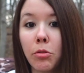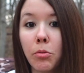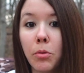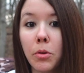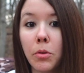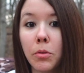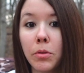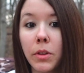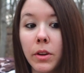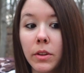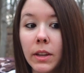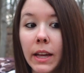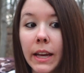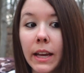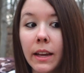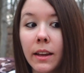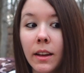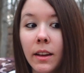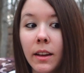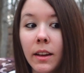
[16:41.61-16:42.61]
through. They're
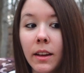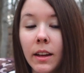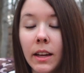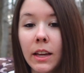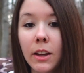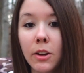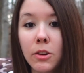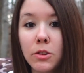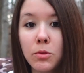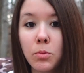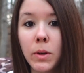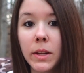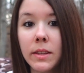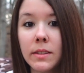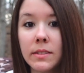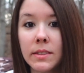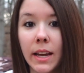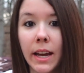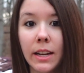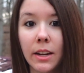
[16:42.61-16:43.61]
like, here's
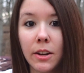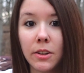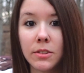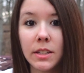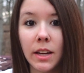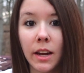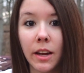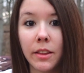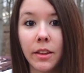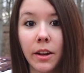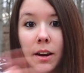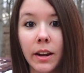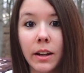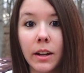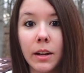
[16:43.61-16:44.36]
one side, here's the other,